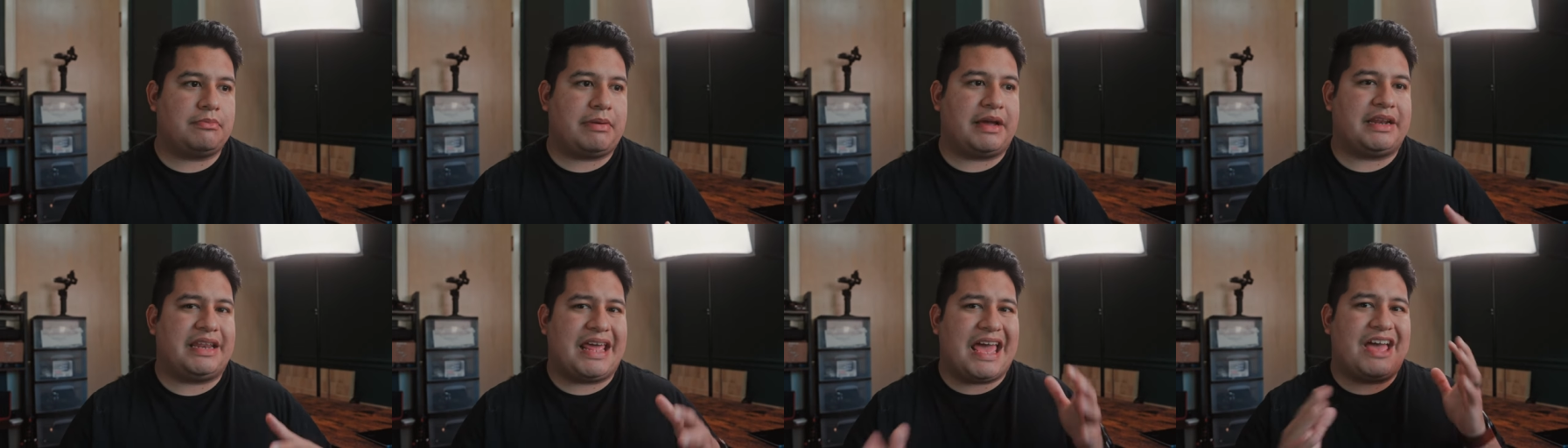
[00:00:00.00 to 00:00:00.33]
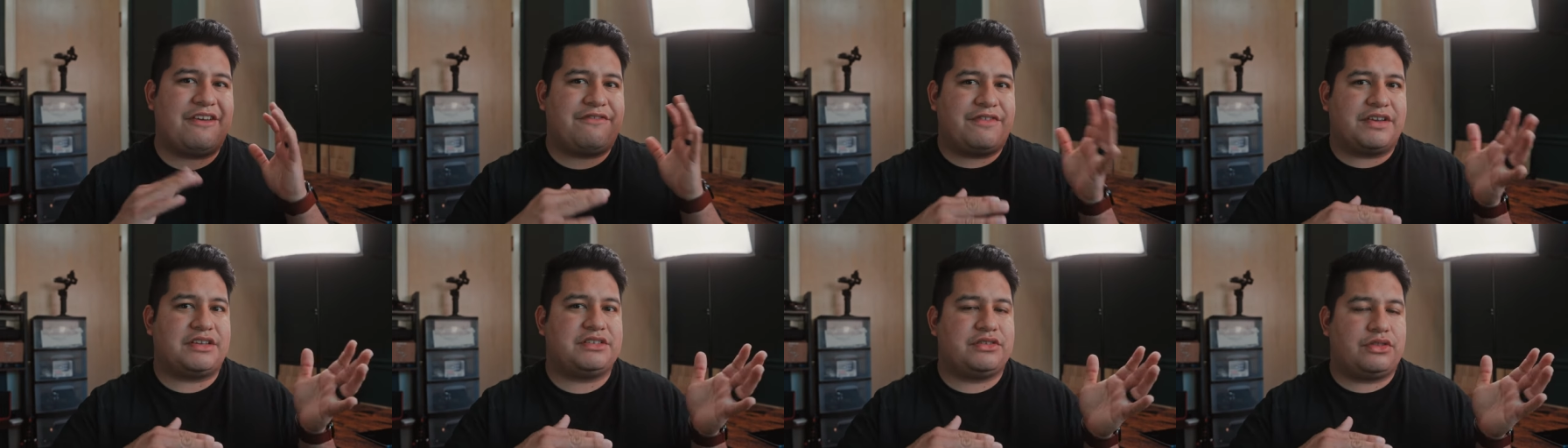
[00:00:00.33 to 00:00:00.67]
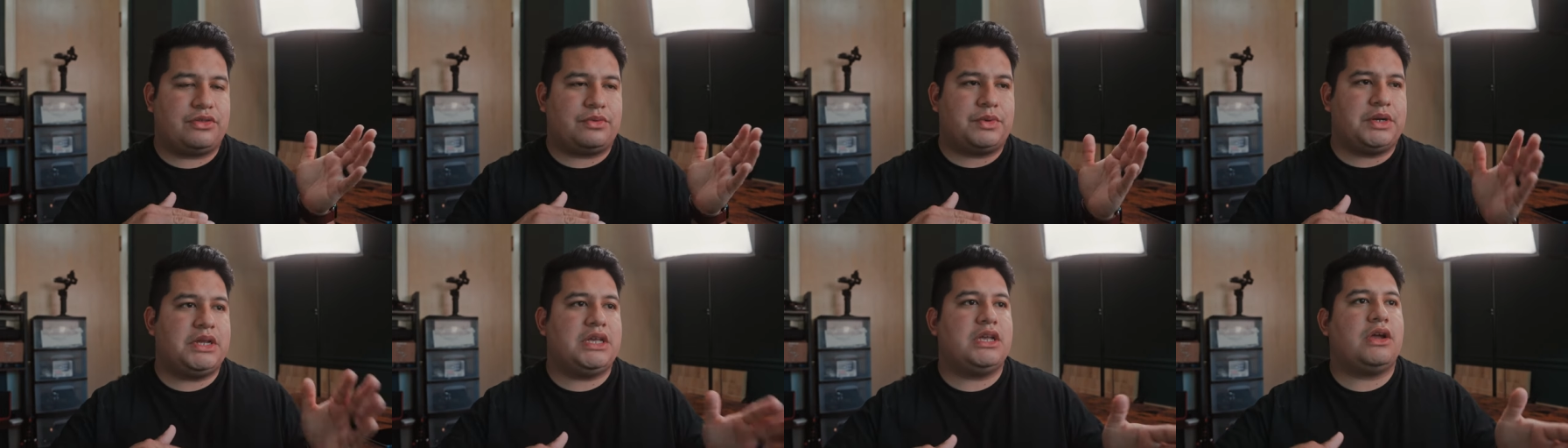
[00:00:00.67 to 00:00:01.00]
buy the
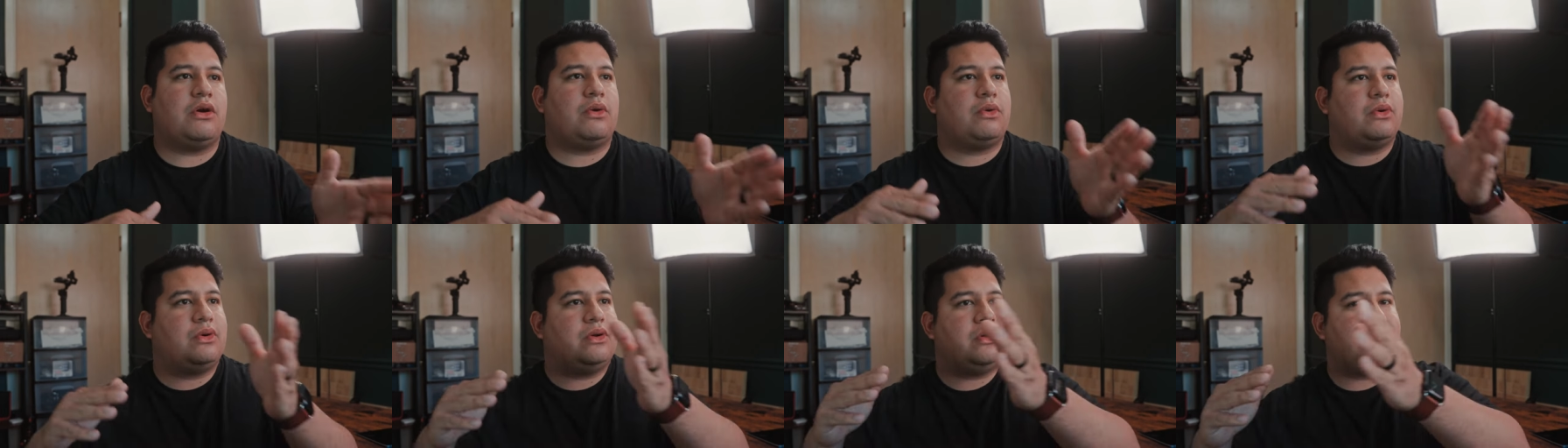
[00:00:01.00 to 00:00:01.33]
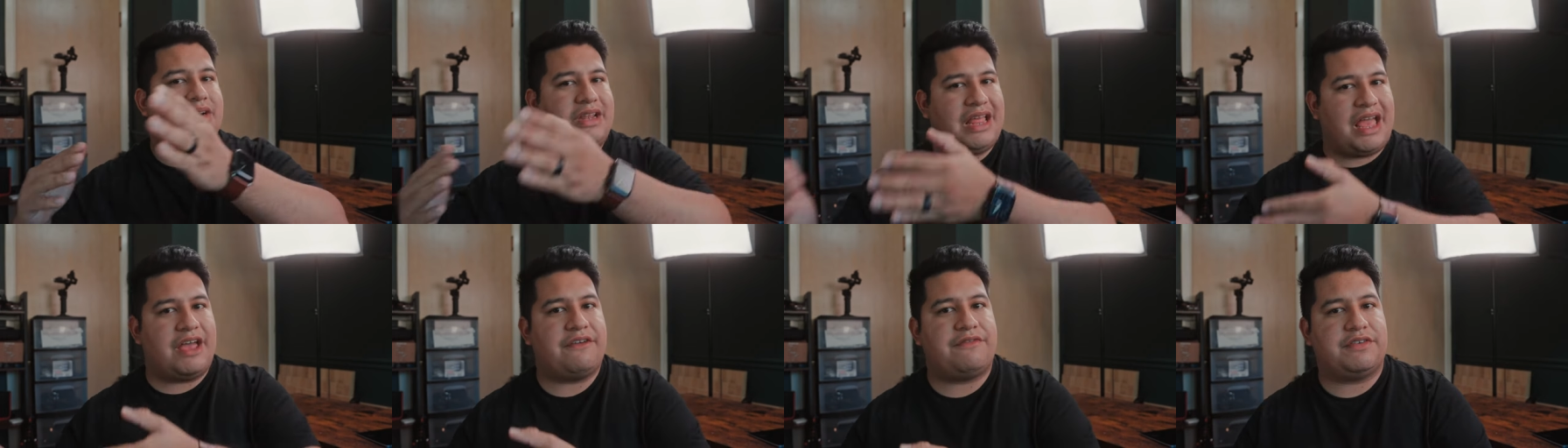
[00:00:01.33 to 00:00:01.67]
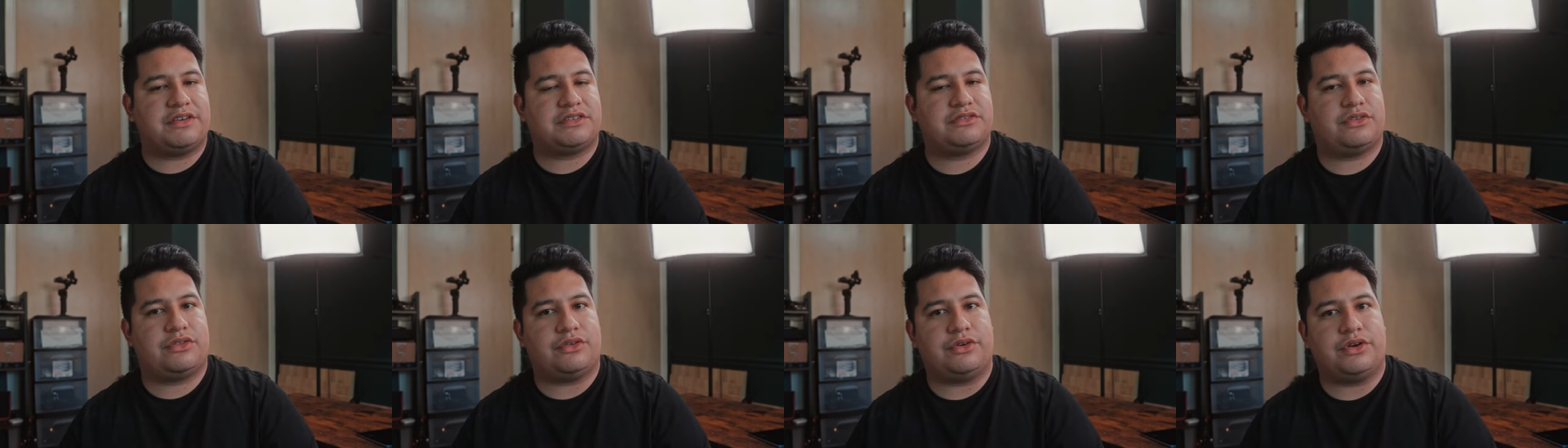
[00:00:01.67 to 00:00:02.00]
fx3 or the
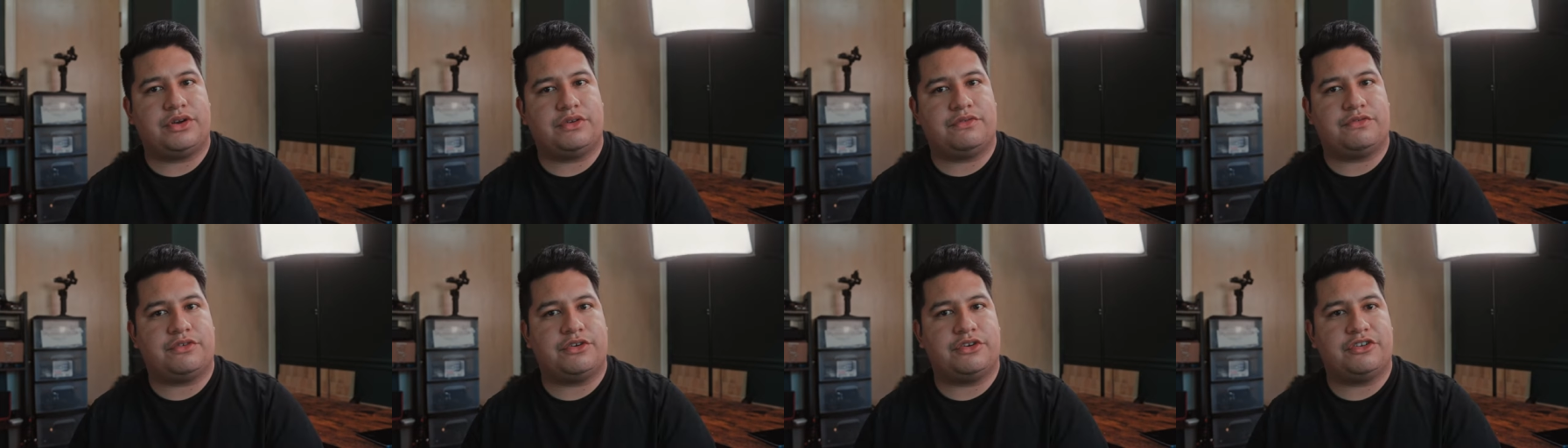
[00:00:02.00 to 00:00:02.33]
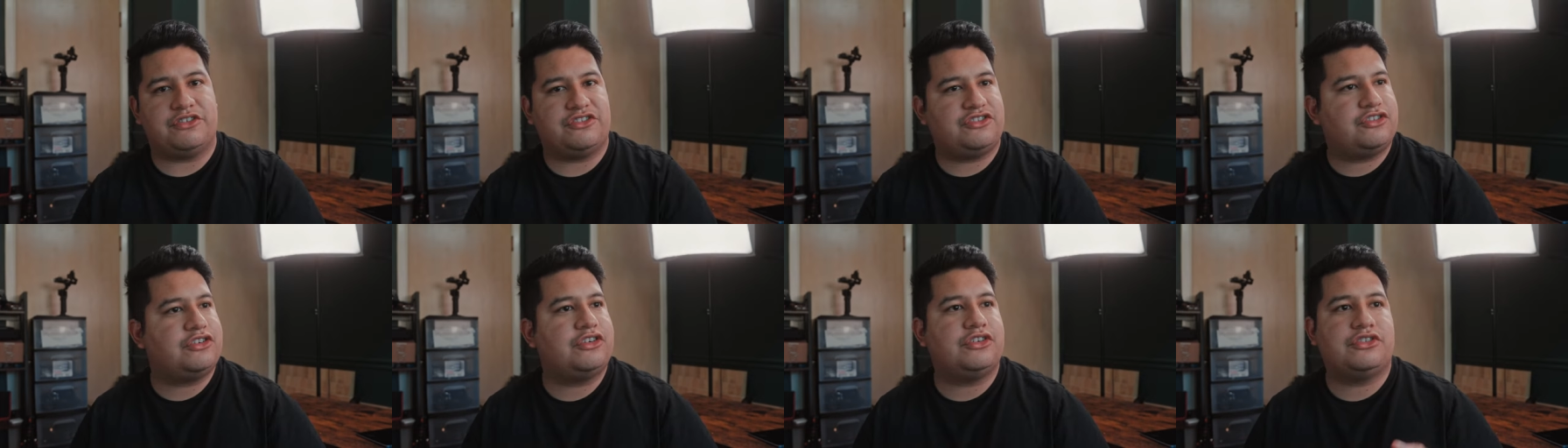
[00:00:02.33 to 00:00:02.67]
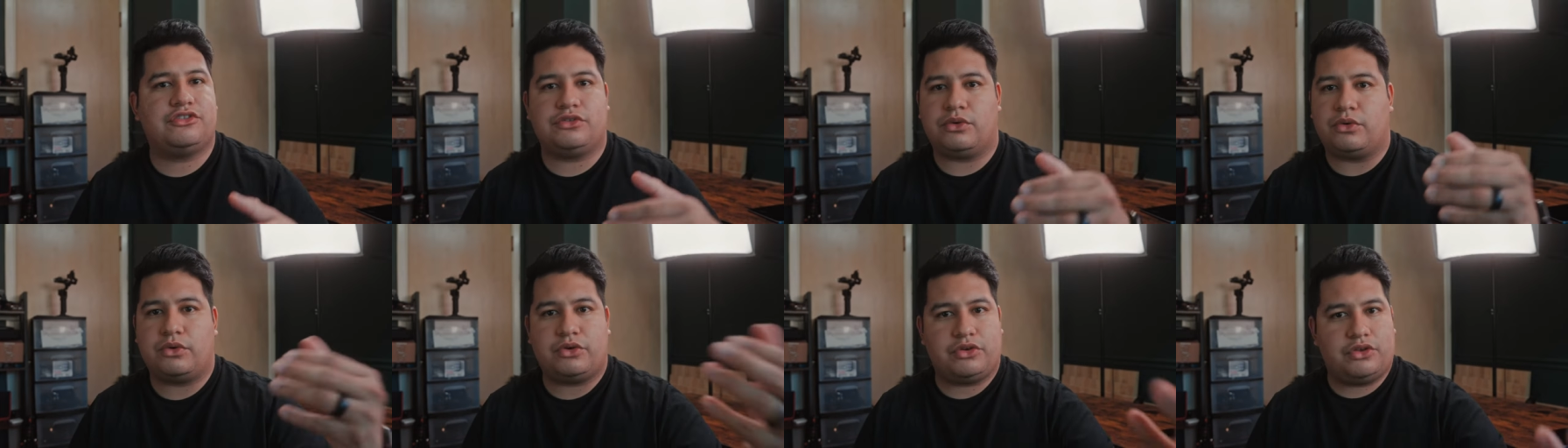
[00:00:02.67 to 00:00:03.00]
fx30 for your
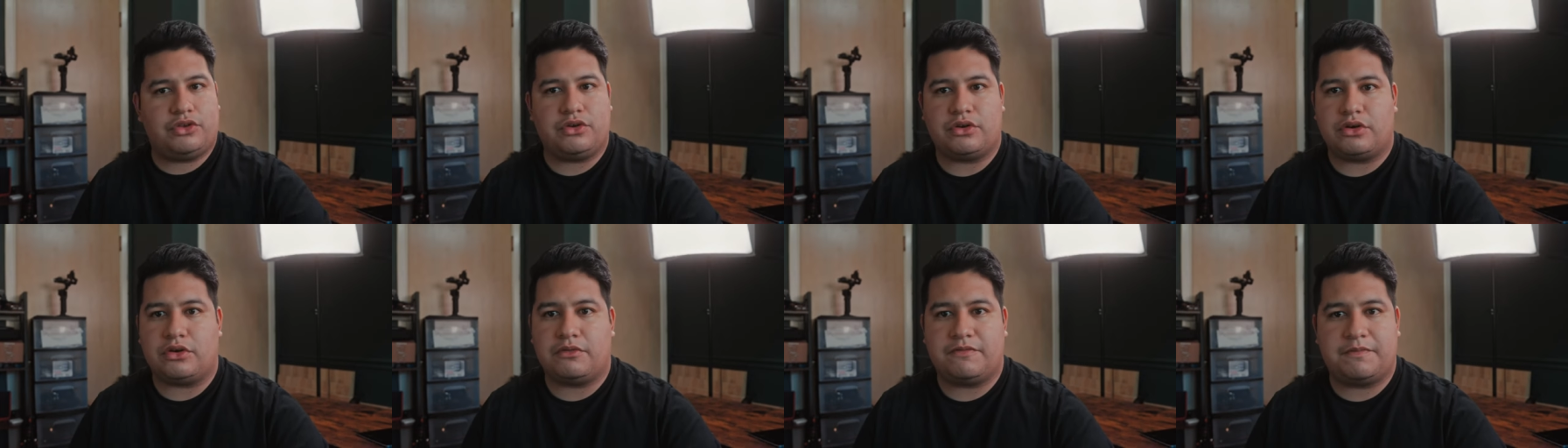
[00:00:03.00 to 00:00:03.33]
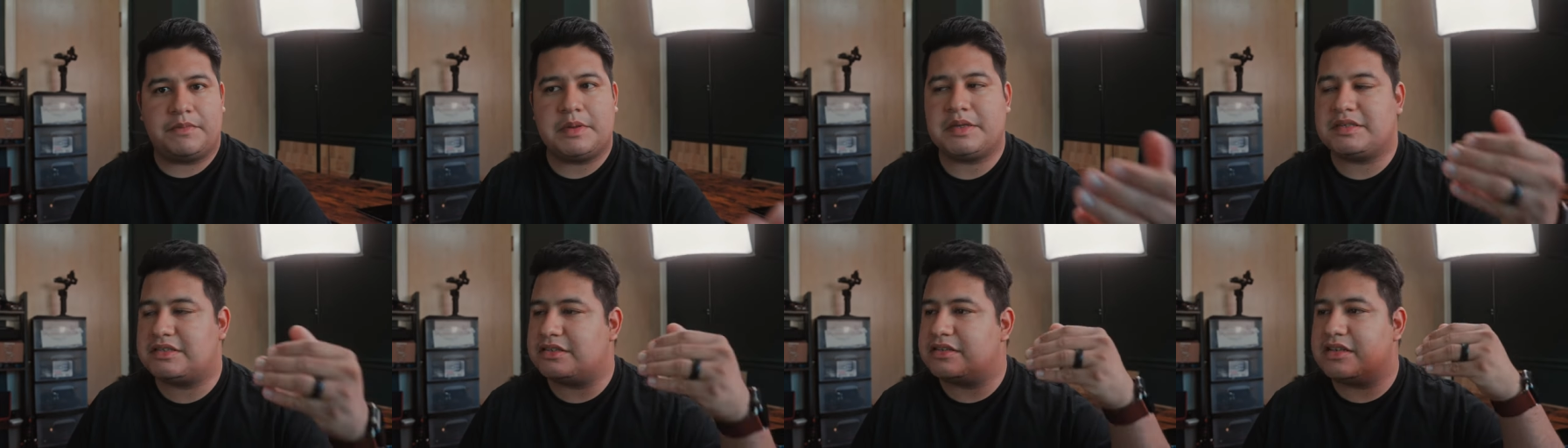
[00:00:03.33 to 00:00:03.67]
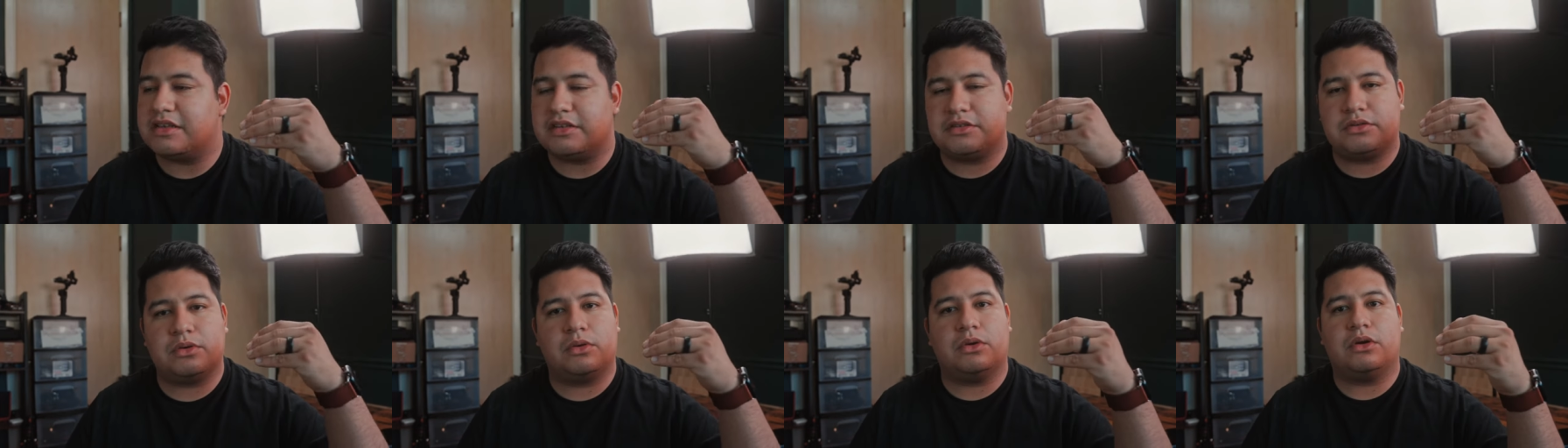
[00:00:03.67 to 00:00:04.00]
church or your
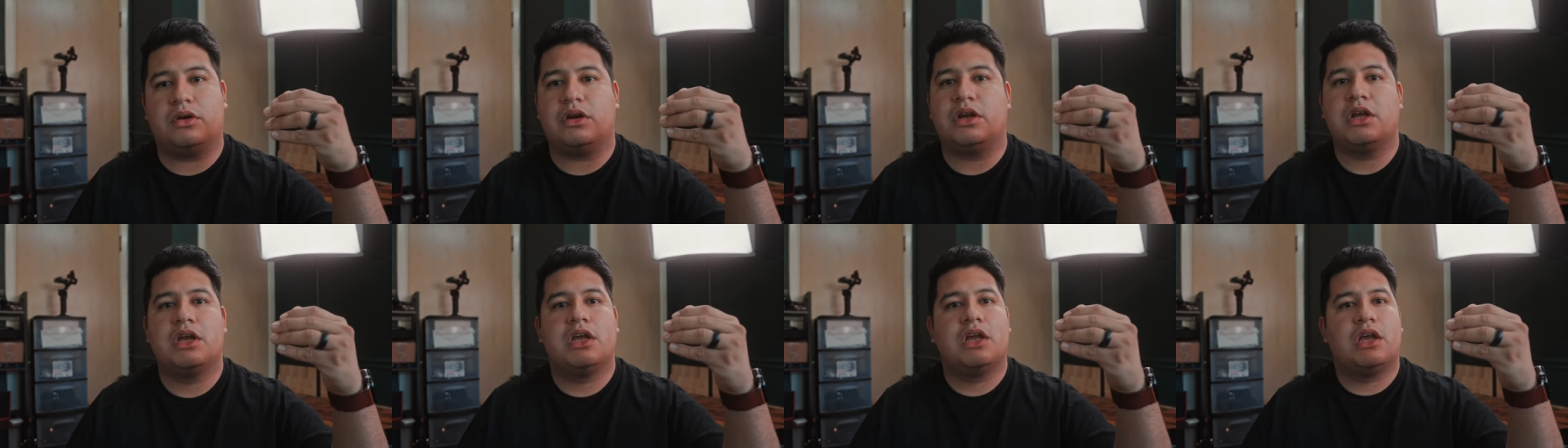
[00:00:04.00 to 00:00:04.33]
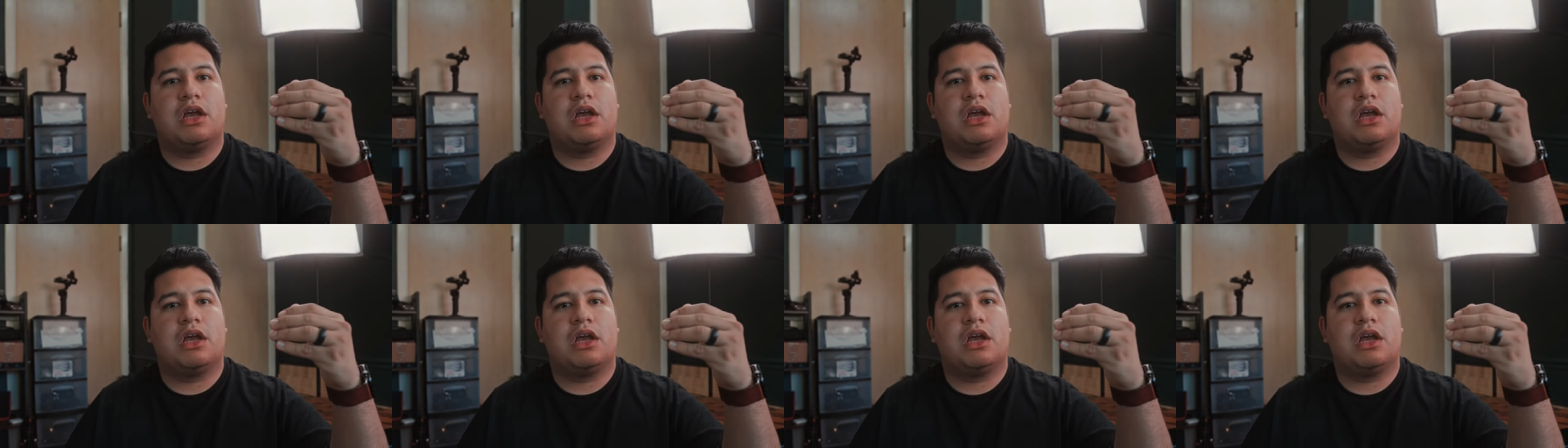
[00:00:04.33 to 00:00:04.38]
business or